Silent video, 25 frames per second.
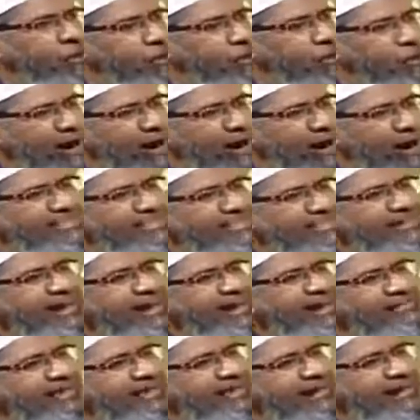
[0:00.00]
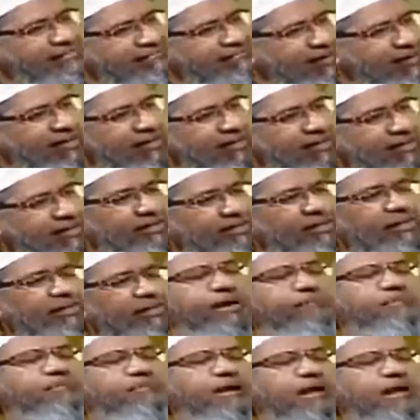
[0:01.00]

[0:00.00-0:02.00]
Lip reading: Once it gets converted, it